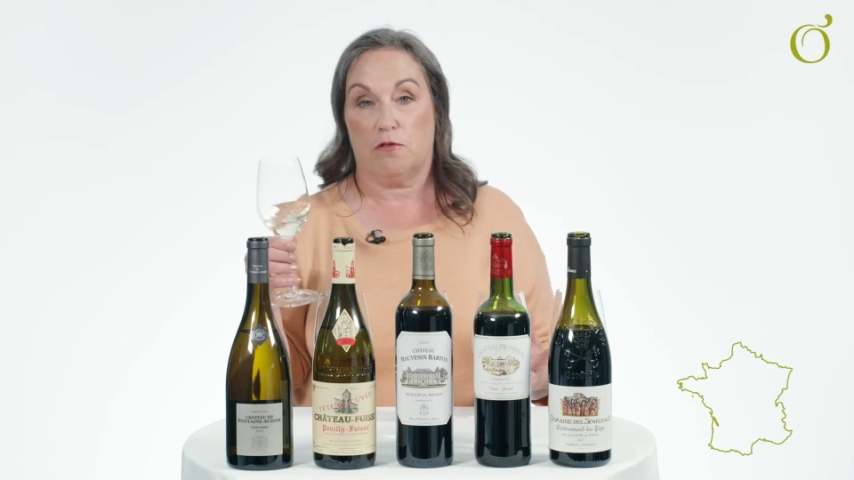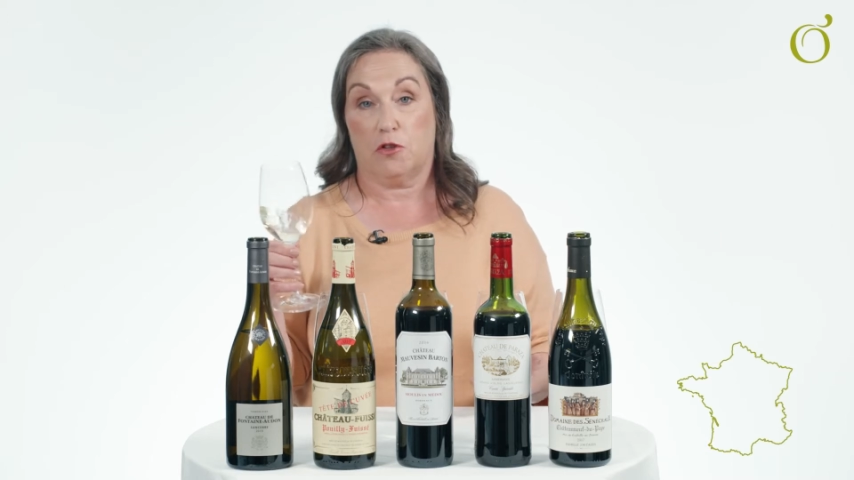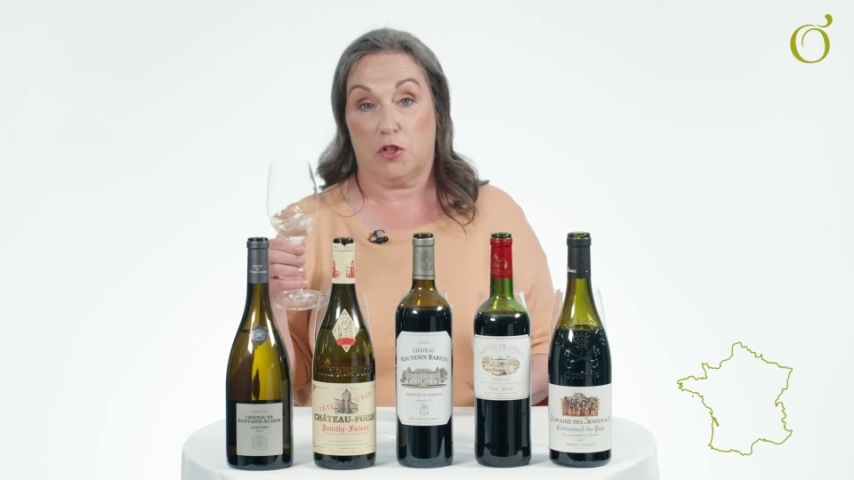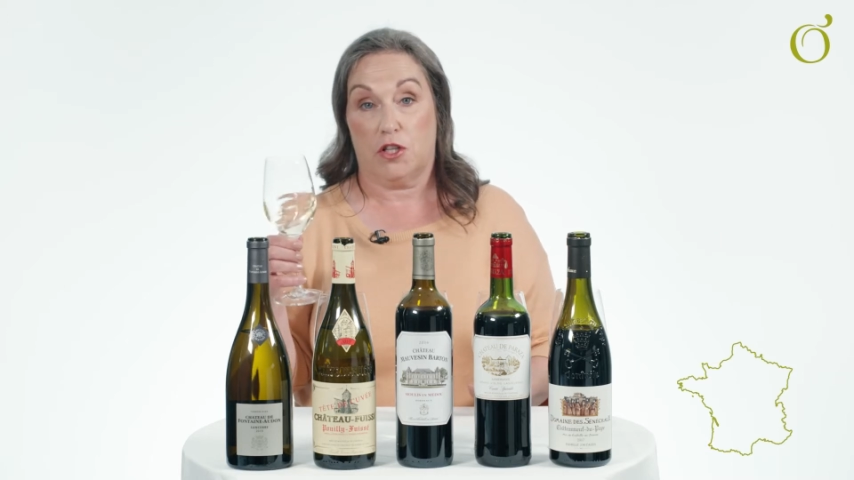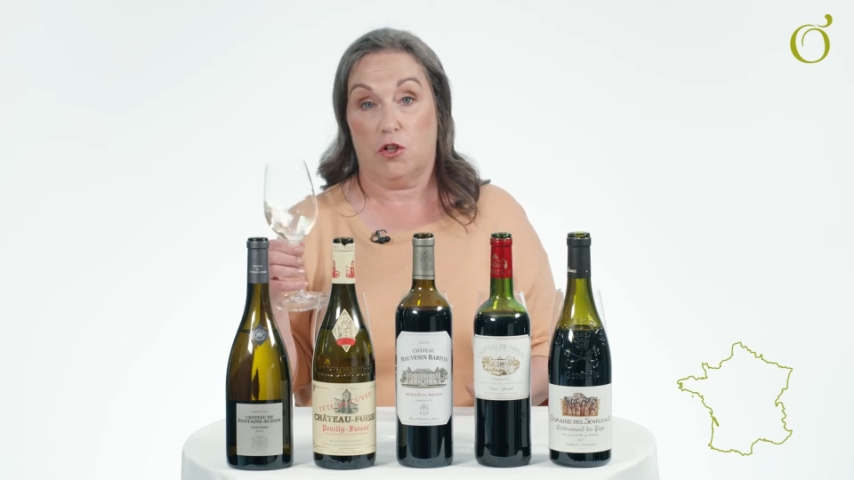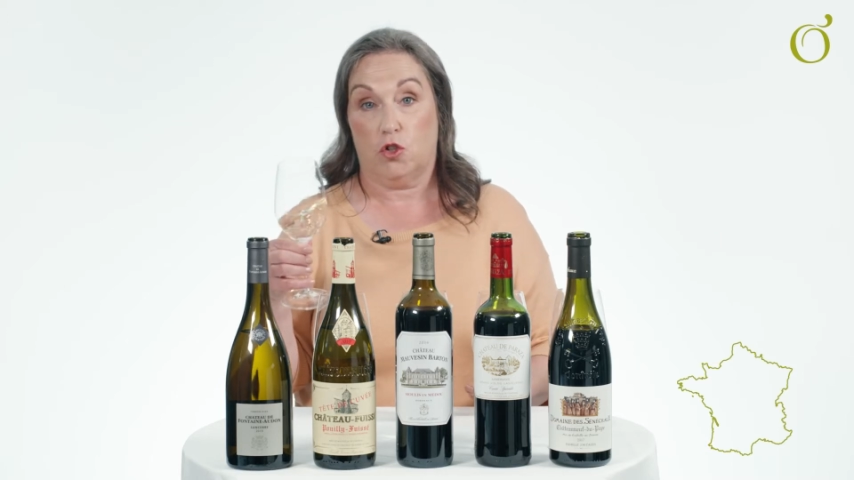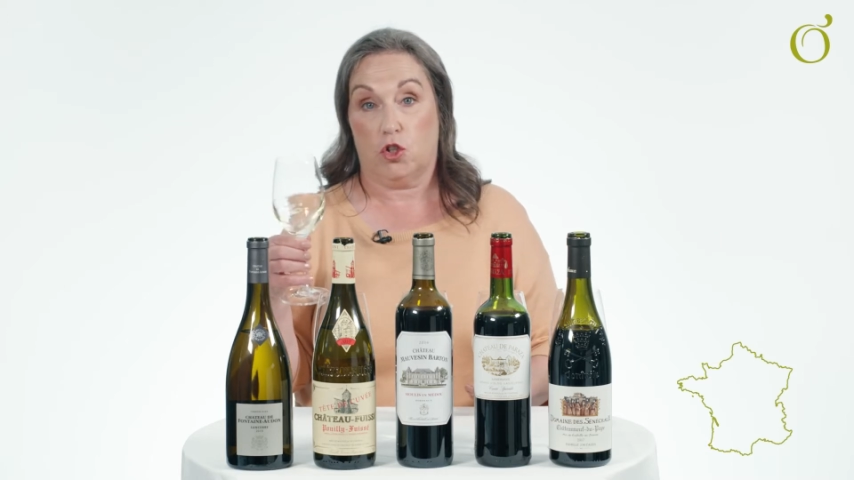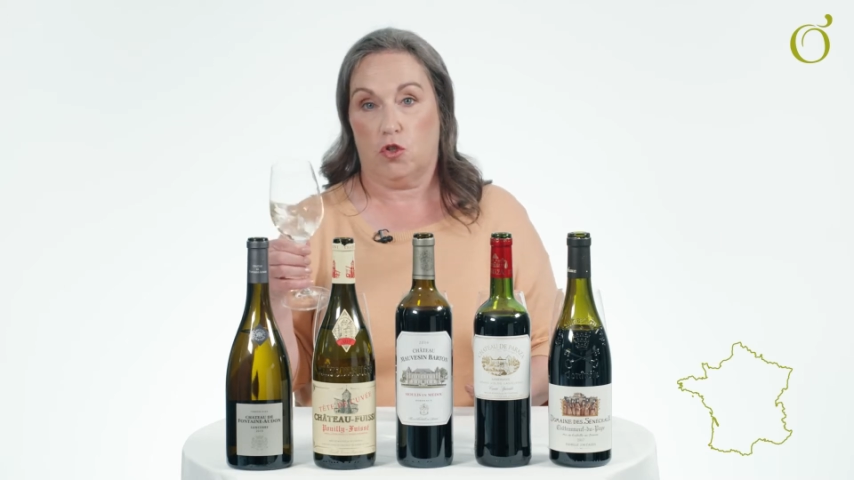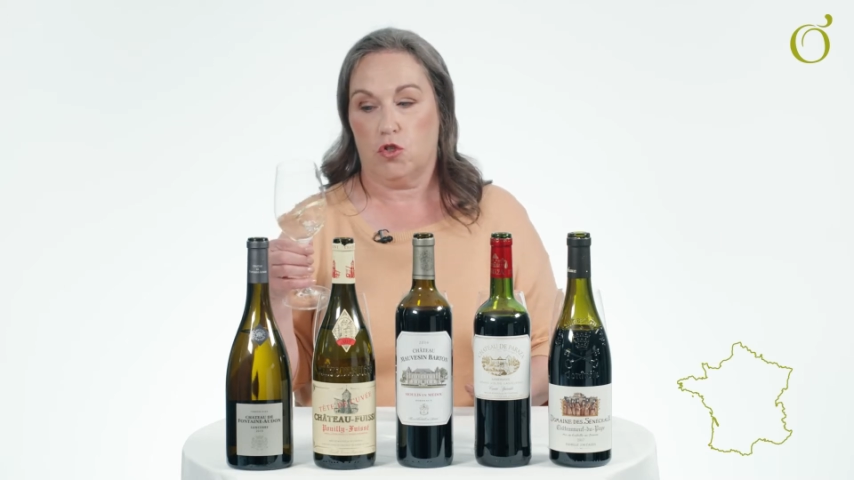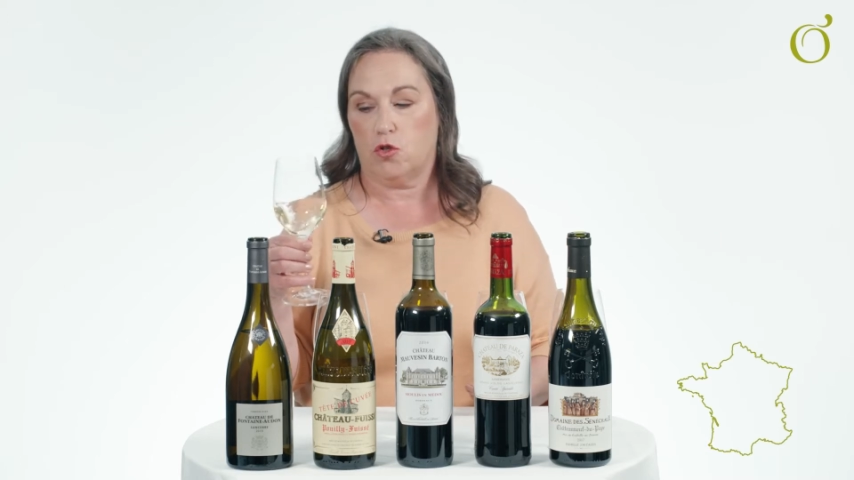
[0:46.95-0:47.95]
Fontaine
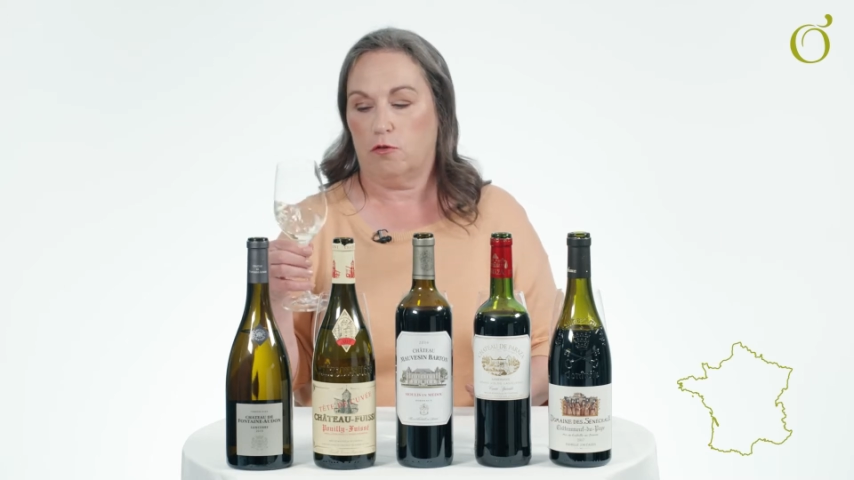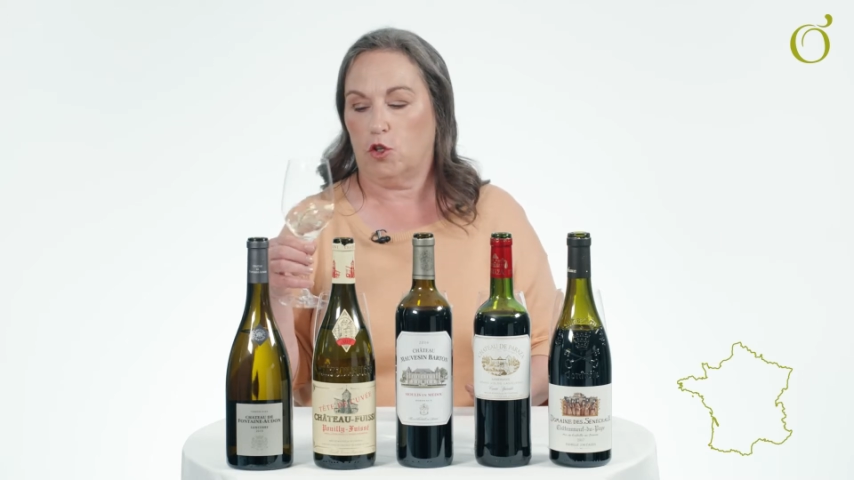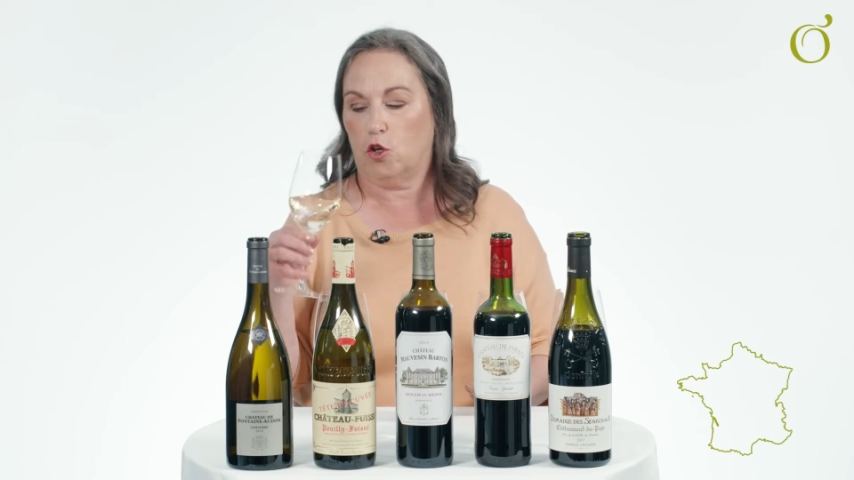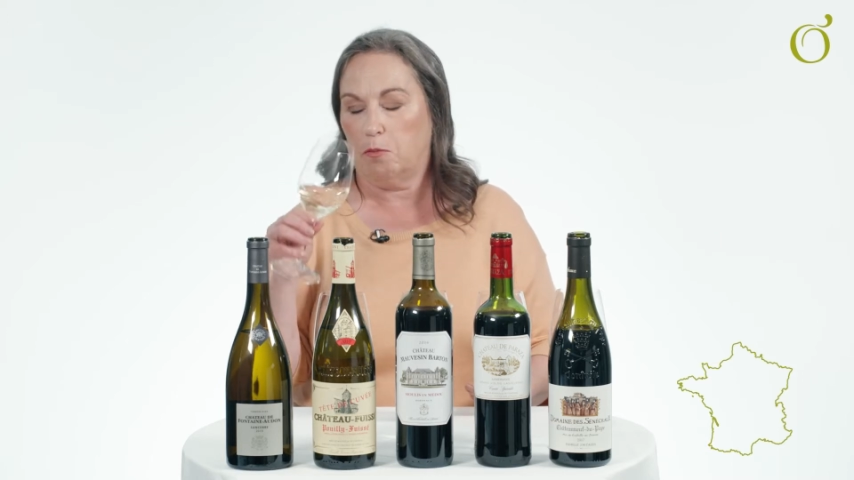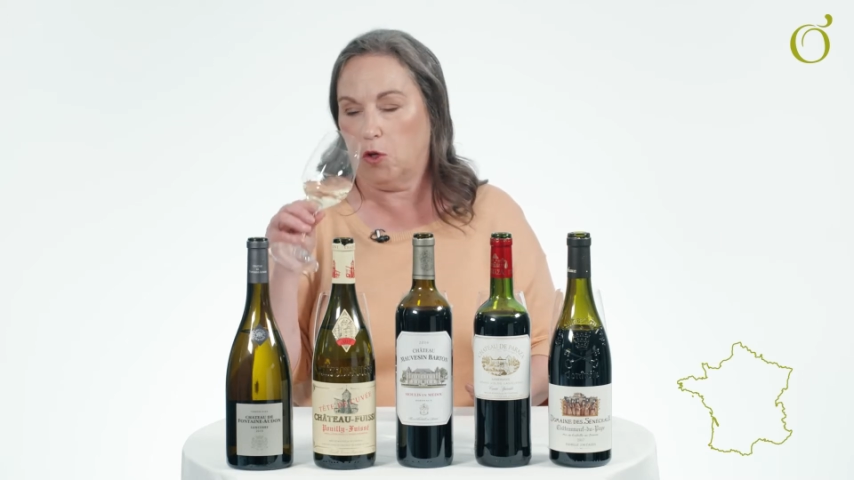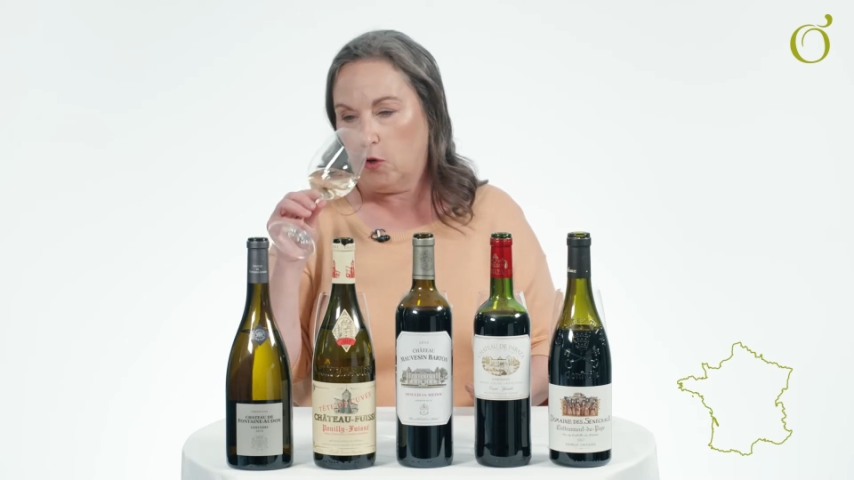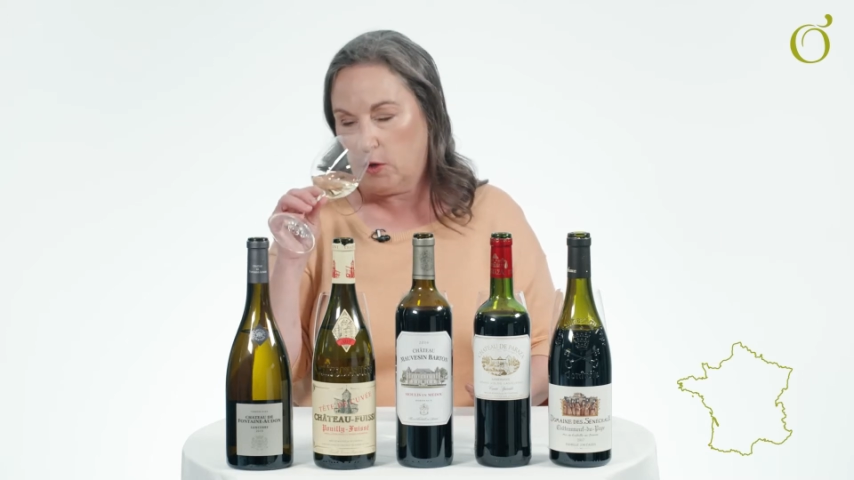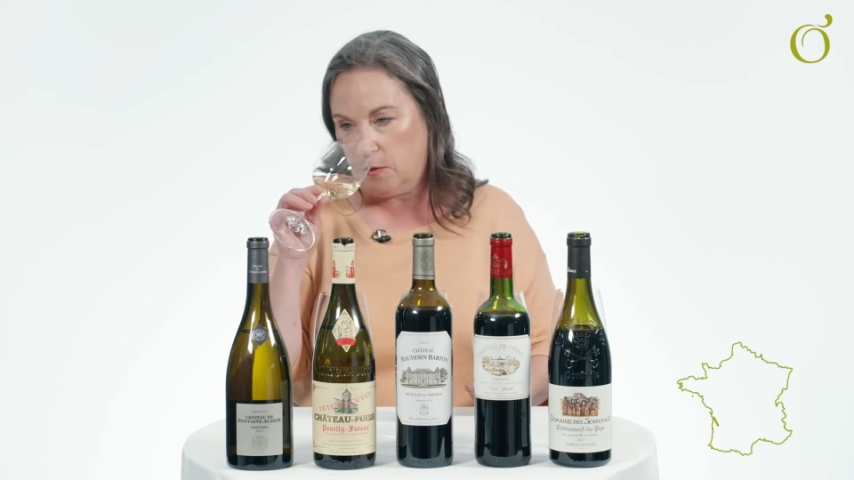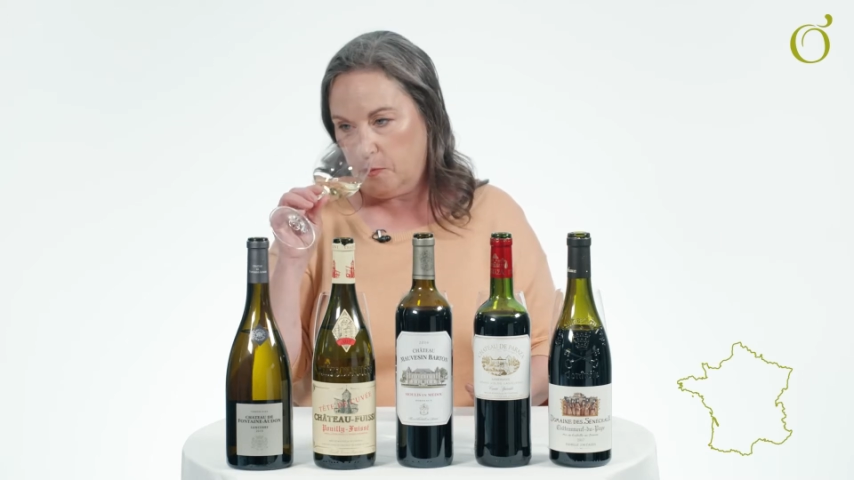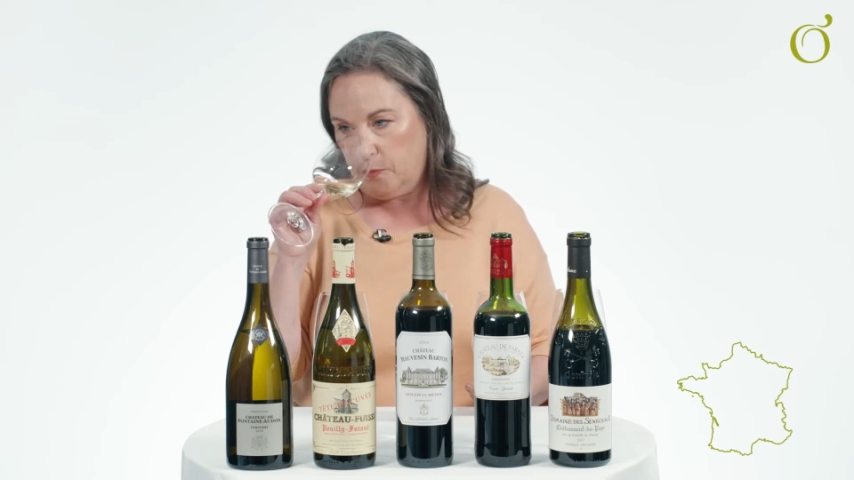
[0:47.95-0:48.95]
Audon Sauvignon Blanc